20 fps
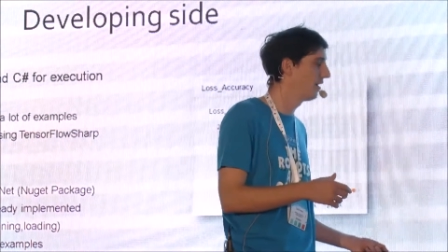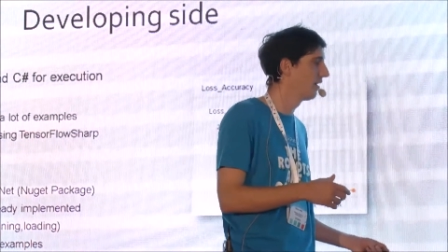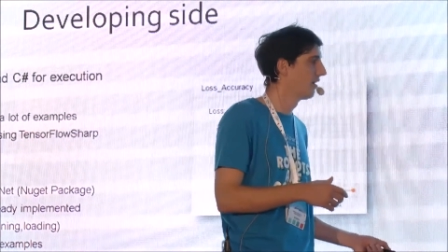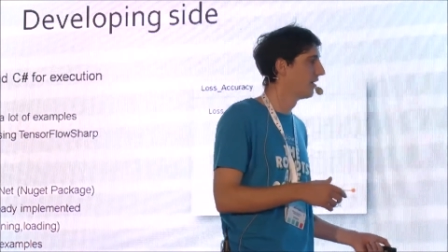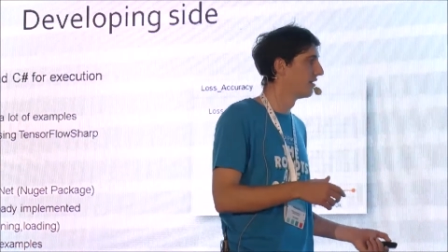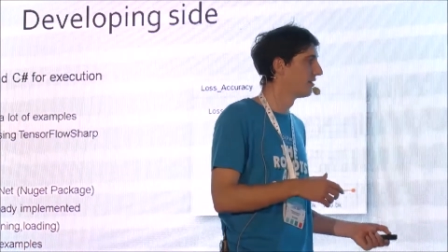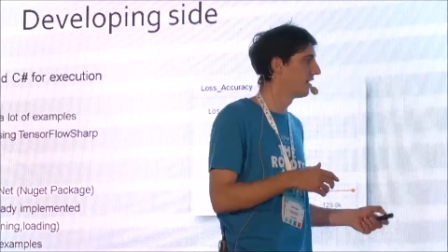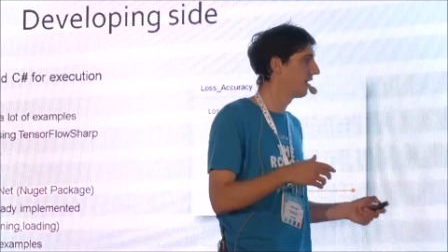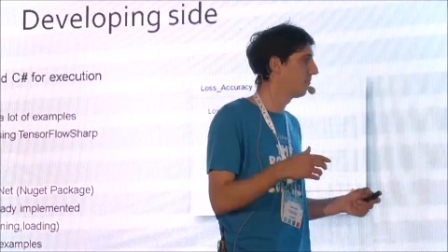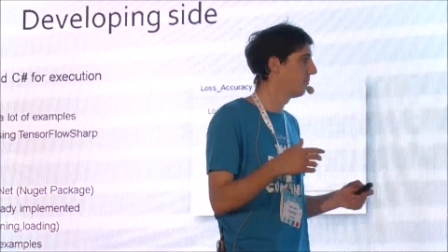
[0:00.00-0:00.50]

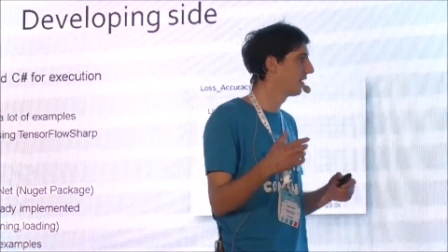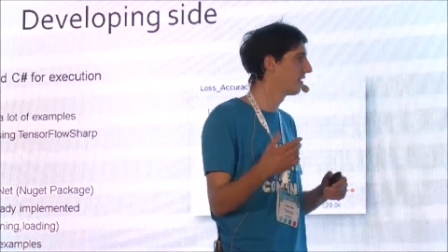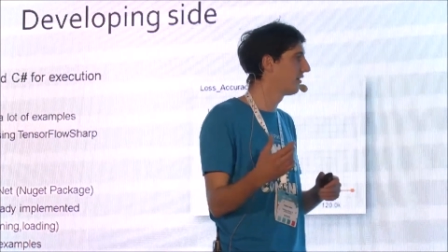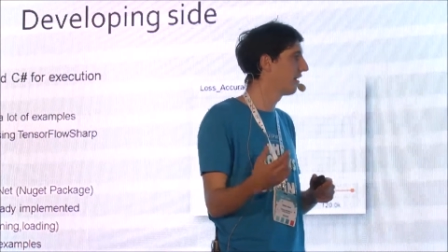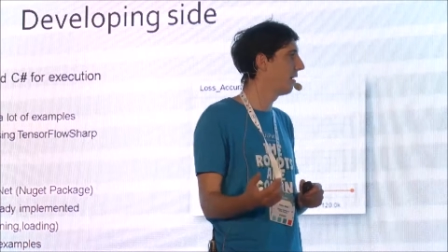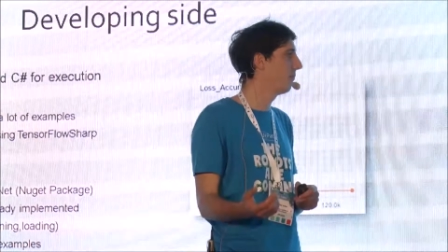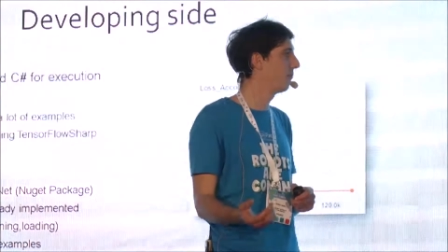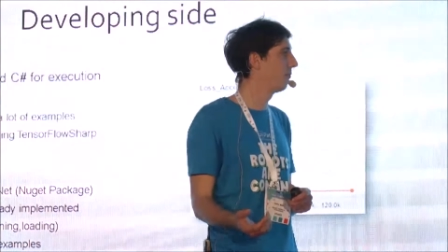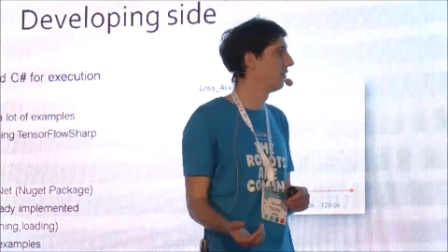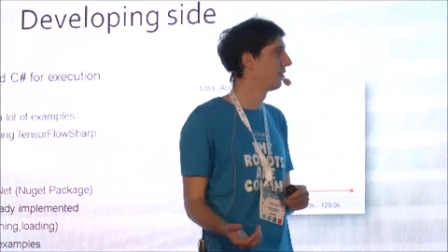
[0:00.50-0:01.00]
Some
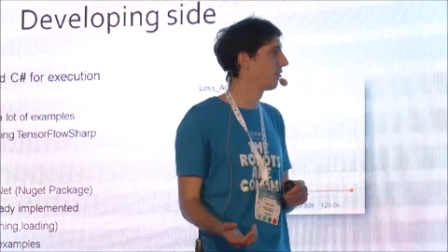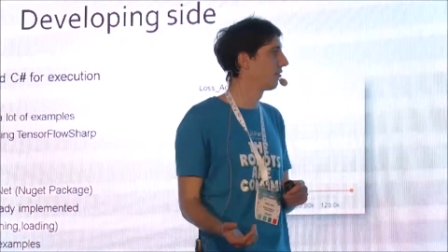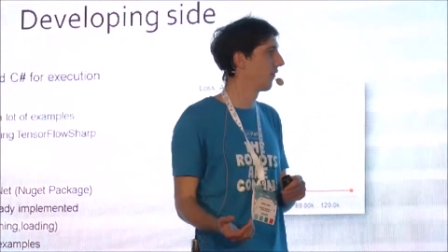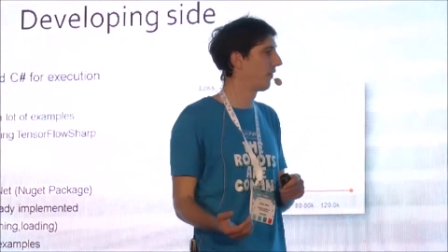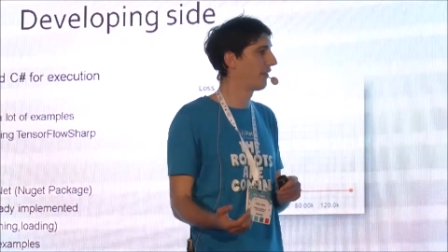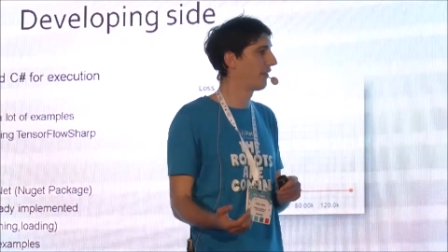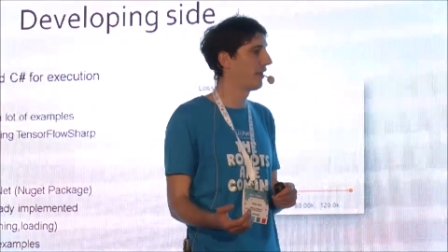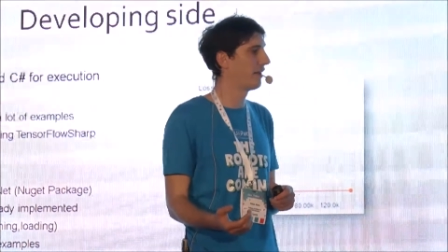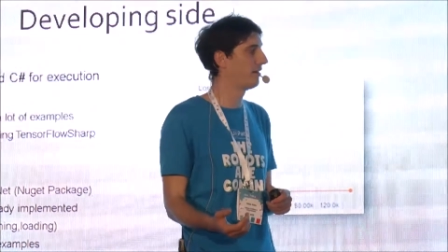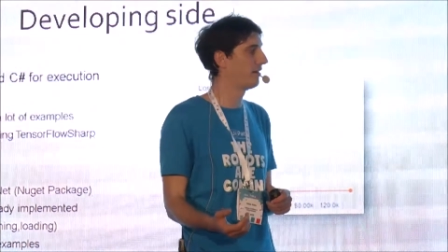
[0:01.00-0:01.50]
example
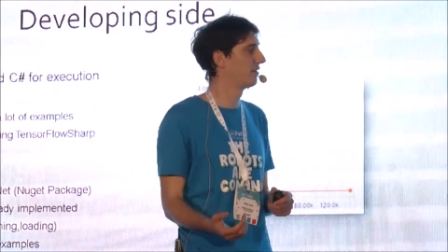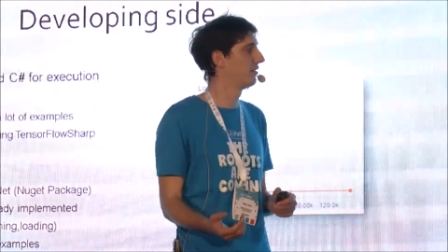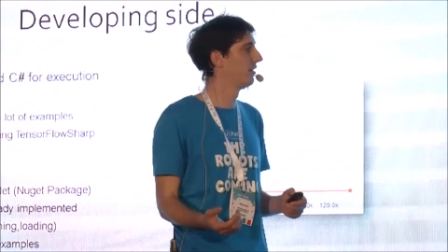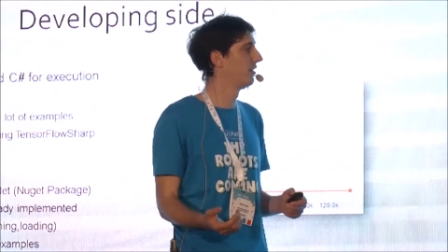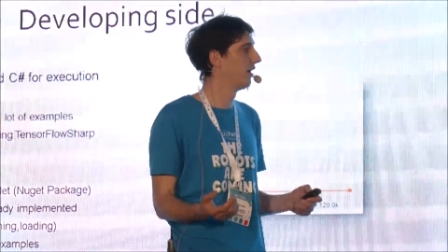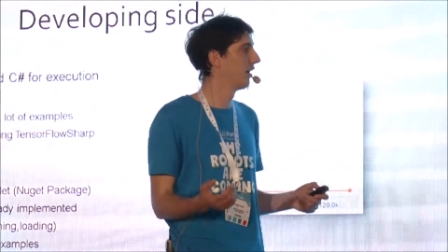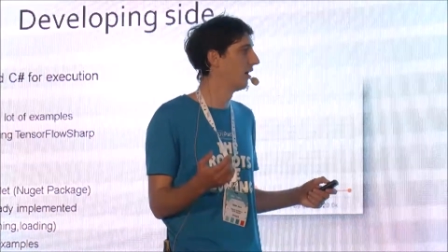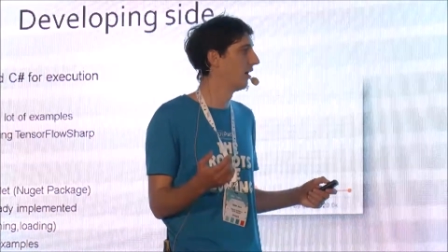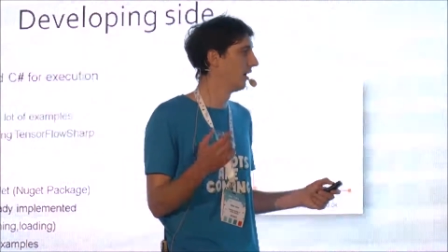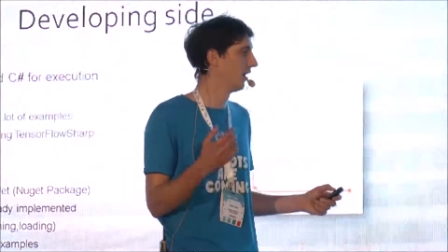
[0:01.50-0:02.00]
contains
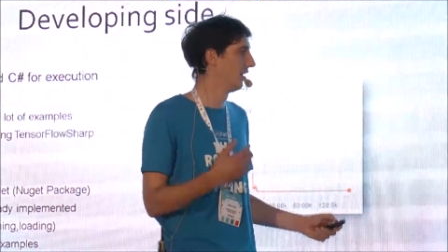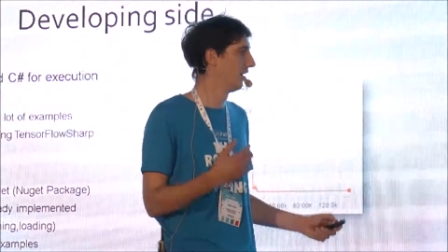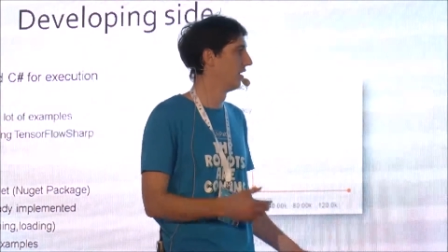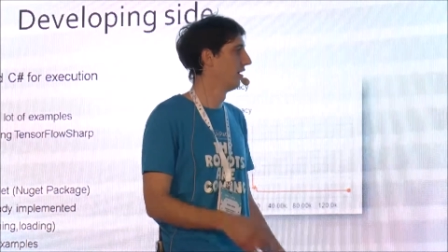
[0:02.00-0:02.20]
the